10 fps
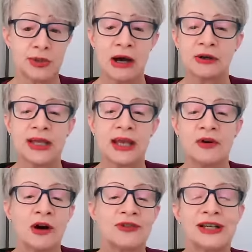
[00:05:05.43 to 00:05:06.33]
doubt
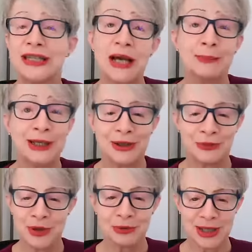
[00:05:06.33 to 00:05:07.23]
gave off a yummy
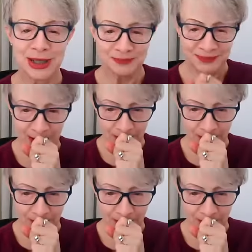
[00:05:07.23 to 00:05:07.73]
aroma.